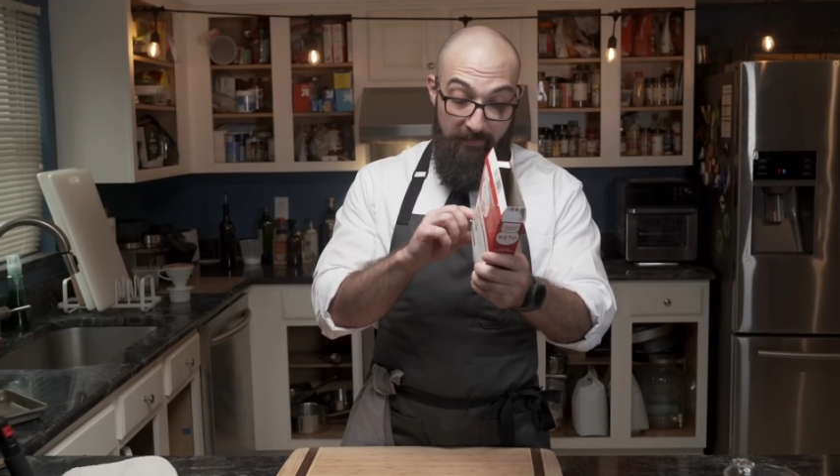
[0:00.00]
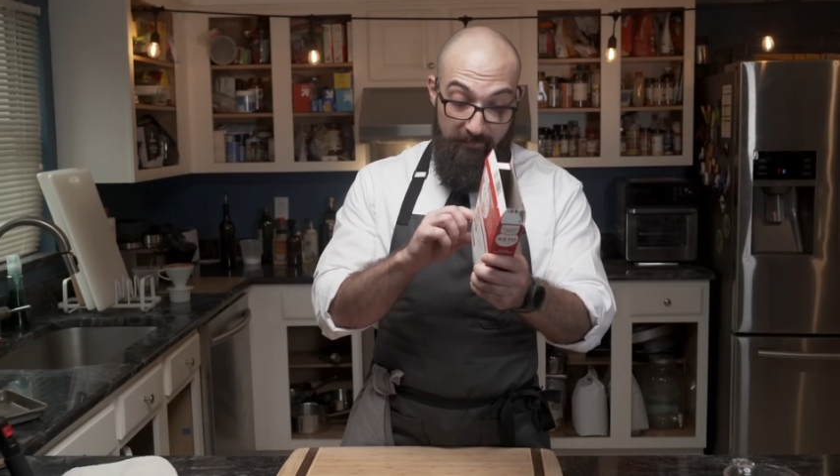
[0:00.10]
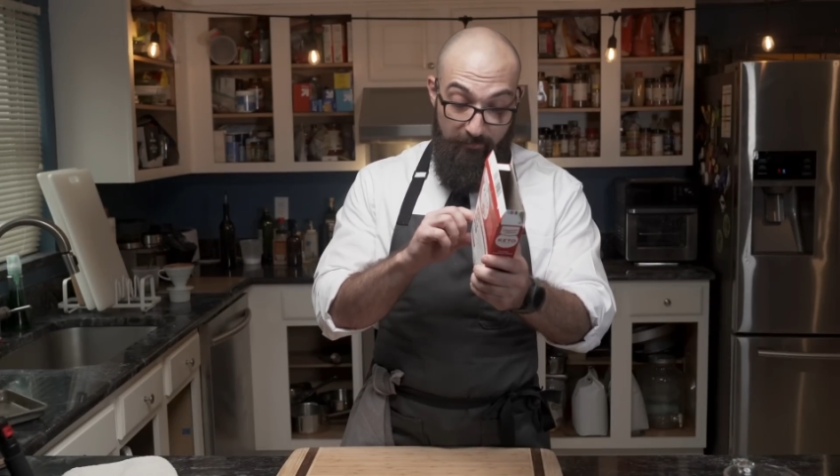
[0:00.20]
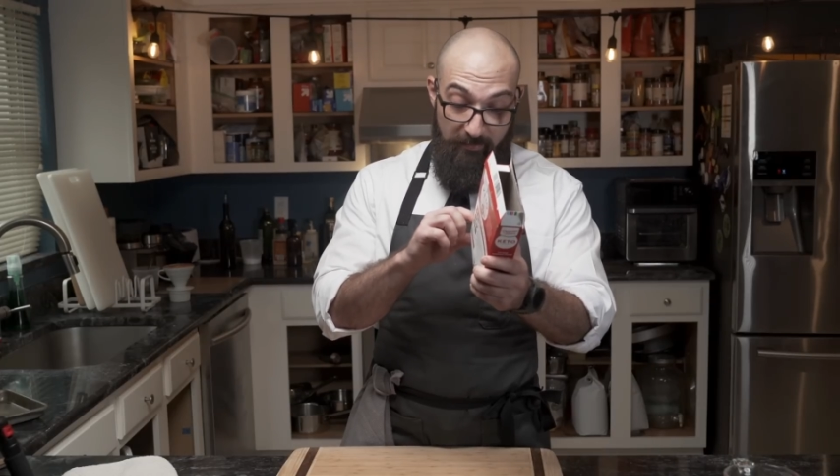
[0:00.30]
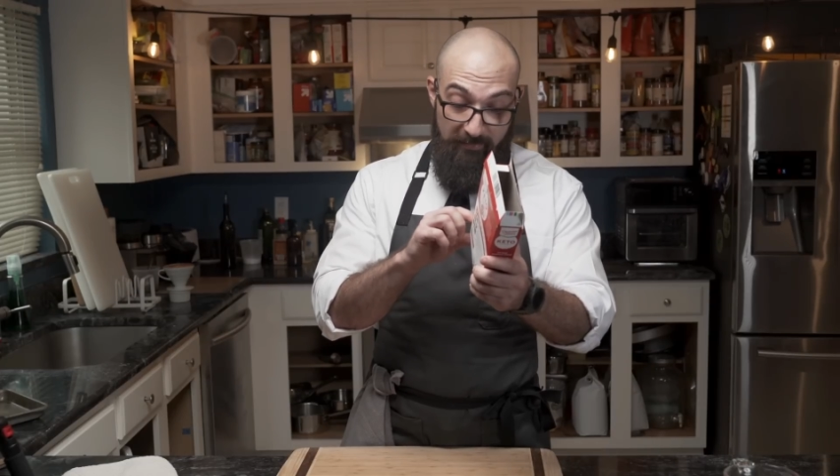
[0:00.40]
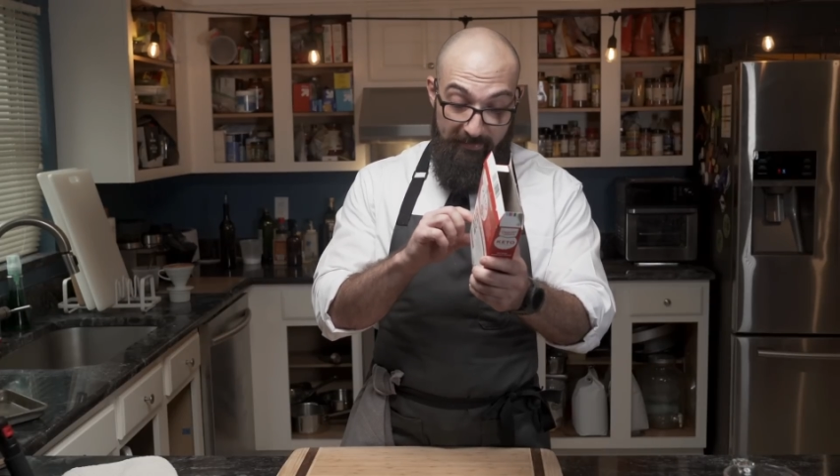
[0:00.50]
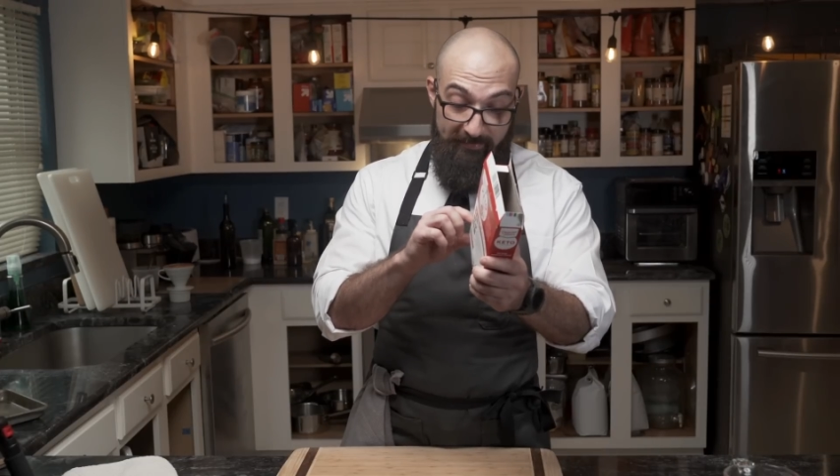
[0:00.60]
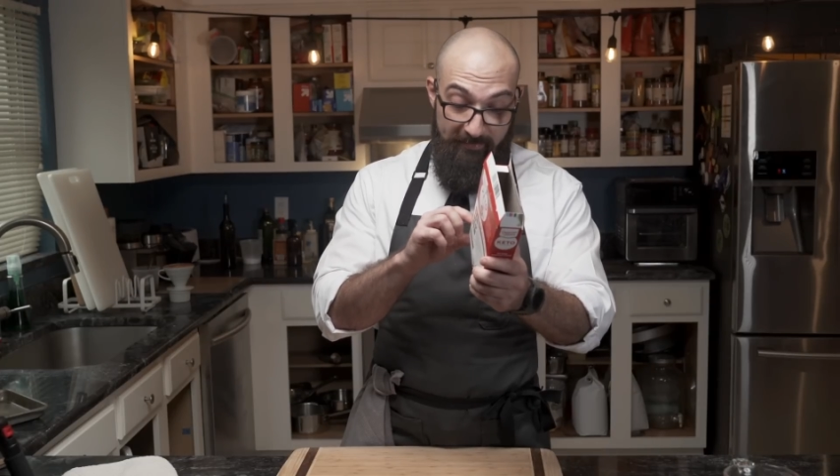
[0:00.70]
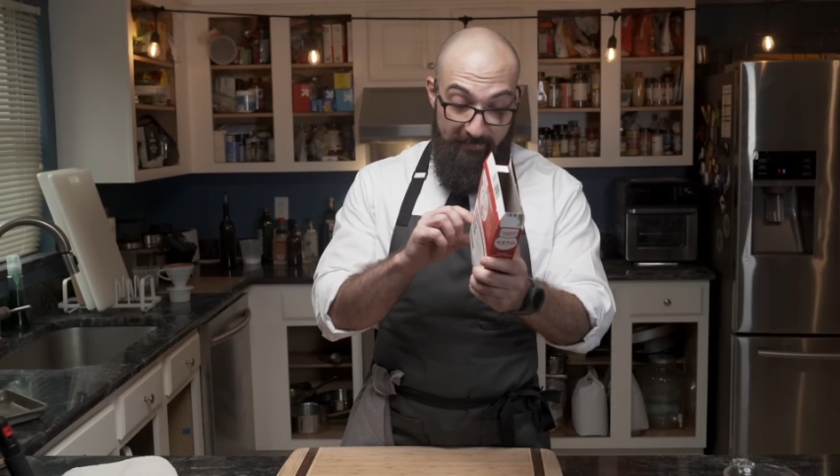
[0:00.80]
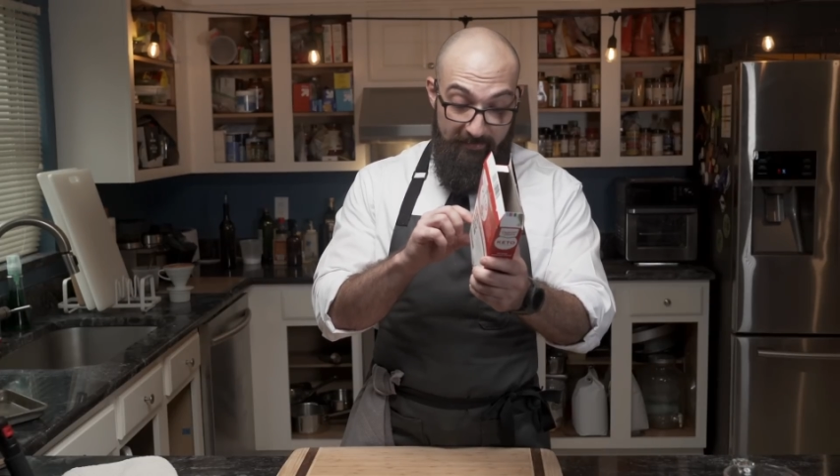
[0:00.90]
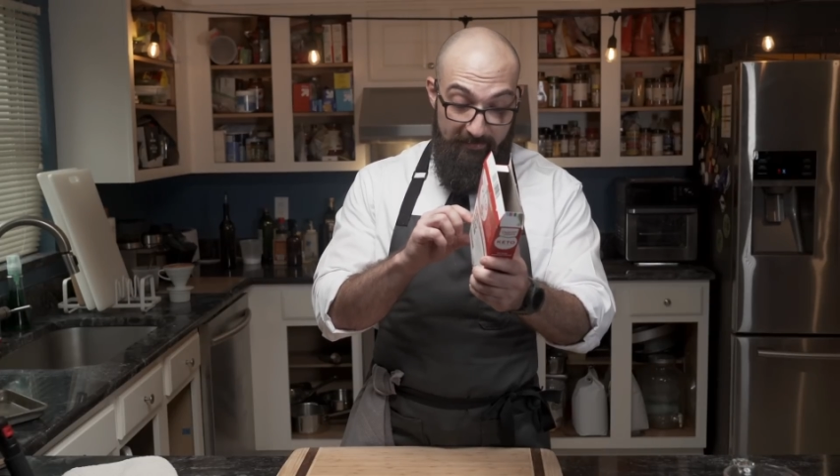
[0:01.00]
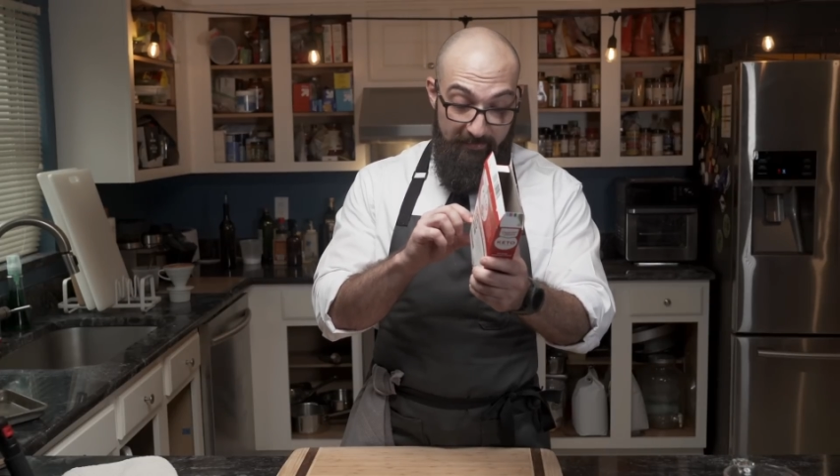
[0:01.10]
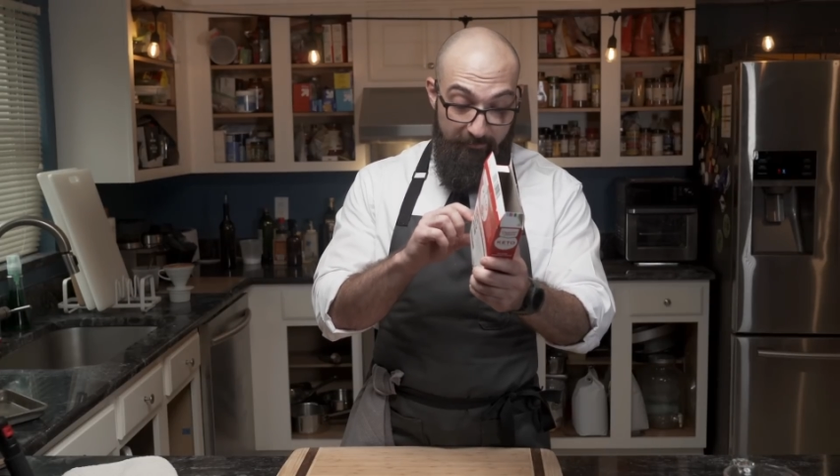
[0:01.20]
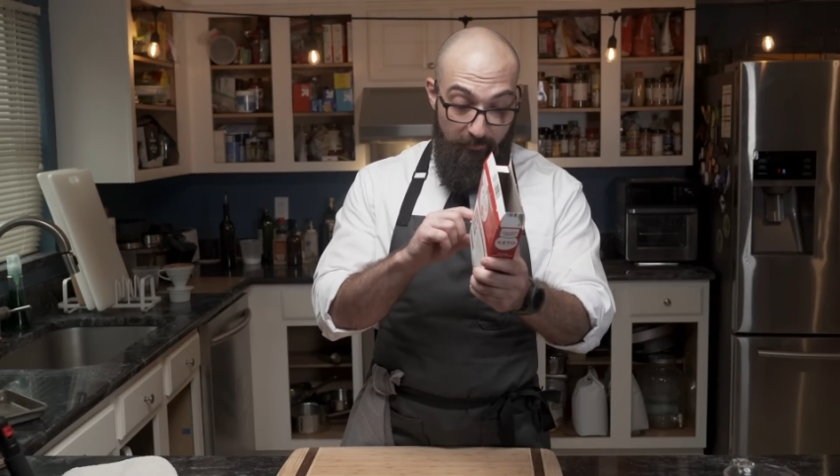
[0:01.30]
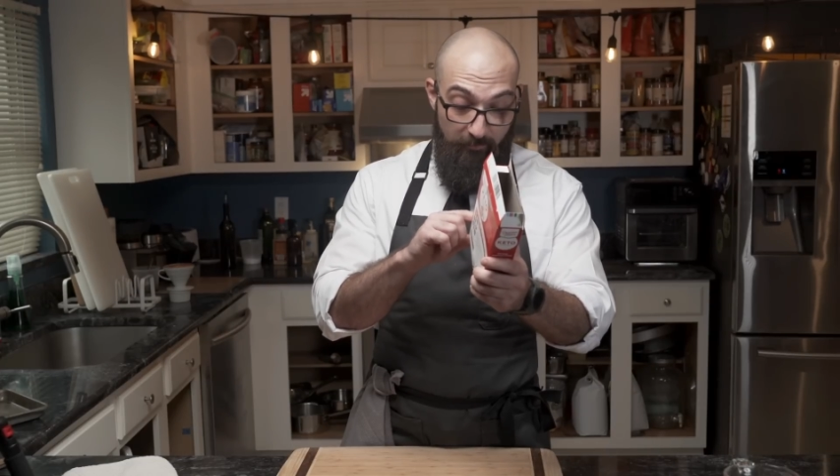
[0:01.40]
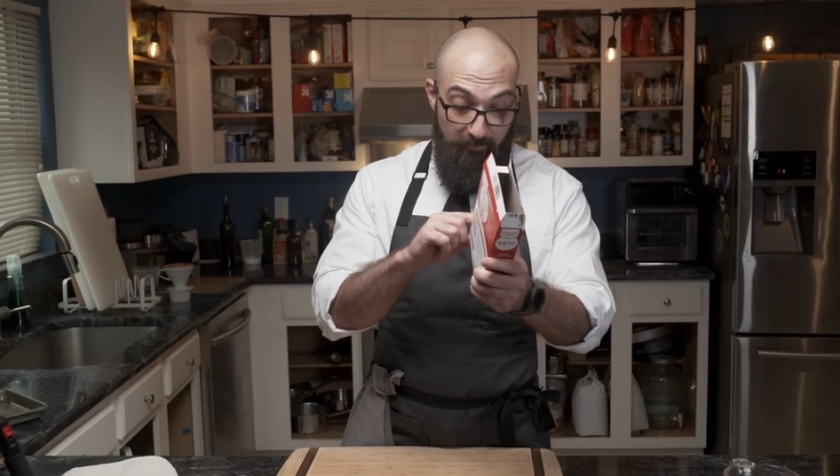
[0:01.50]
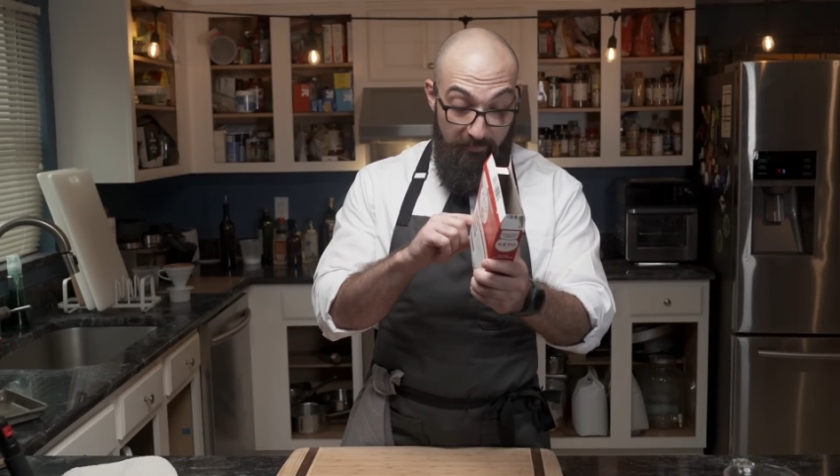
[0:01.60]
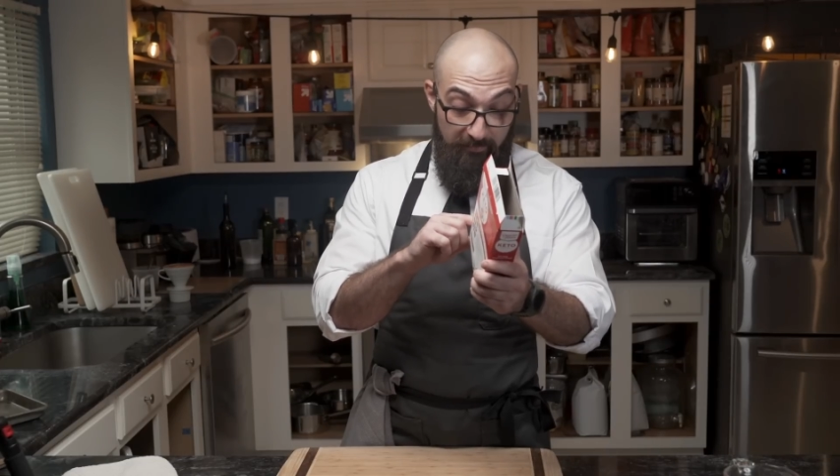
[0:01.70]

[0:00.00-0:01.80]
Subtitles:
soy lecithin, steviol